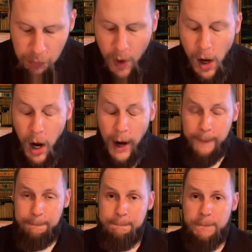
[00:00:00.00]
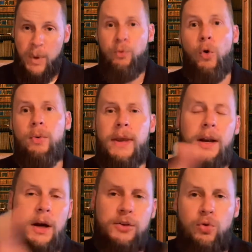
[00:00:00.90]
all right, before we get
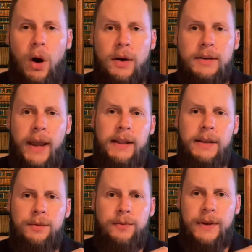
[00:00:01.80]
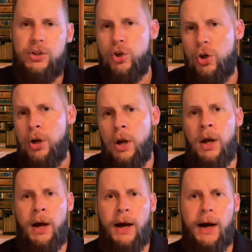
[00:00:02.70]
on to our daily feature,
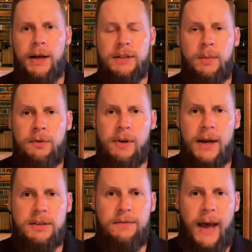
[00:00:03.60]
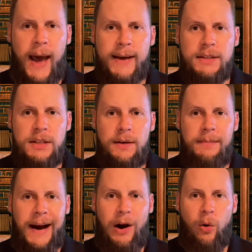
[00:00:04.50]
some of you guys have asked
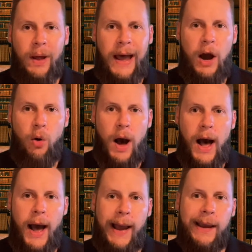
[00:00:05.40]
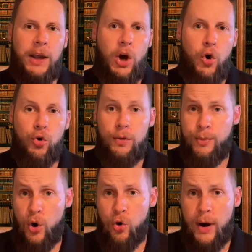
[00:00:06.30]
about how I code or
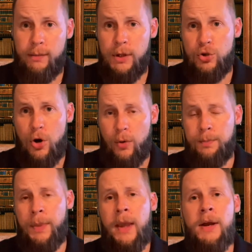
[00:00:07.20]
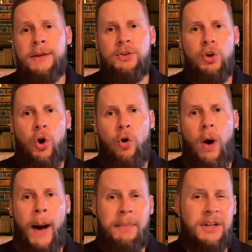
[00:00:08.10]
program the drone. So
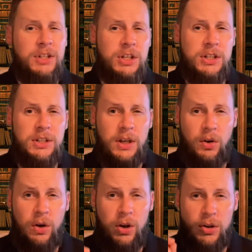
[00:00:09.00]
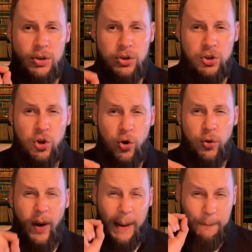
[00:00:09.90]
I'm going to just show
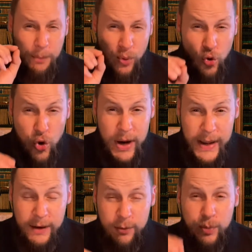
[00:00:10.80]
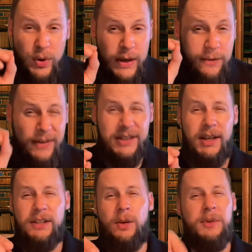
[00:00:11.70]
you a brief,
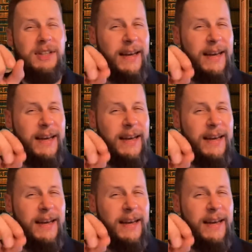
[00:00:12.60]
it's almost like an